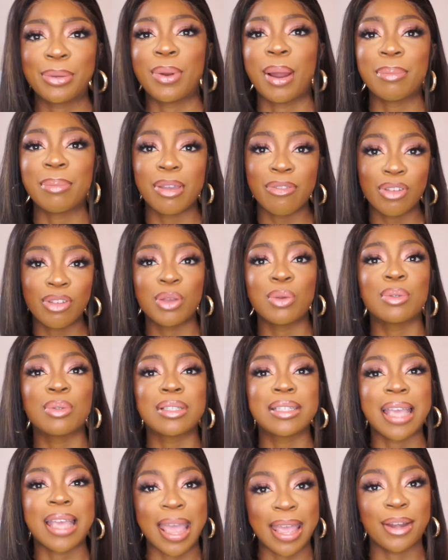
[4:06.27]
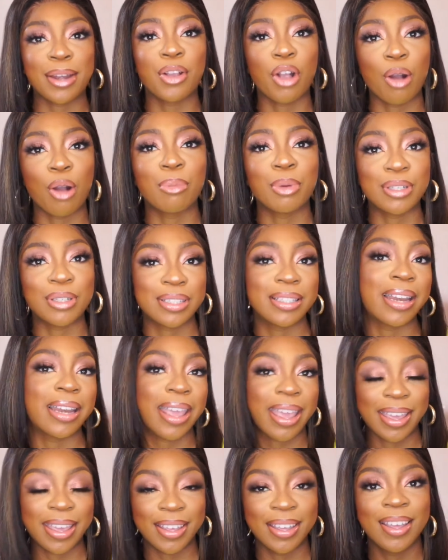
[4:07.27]
I'm giving you 10 combos
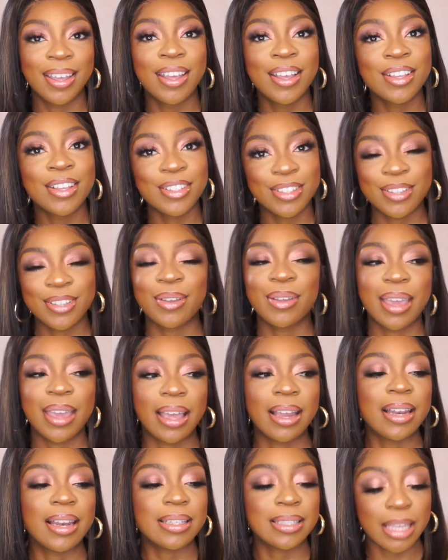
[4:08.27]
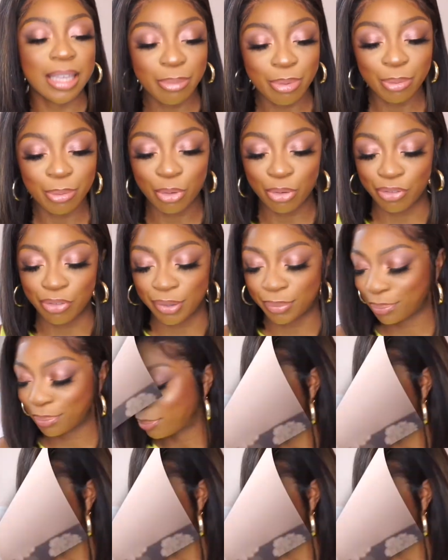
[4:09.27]
today. So yeah, let's keep it moving.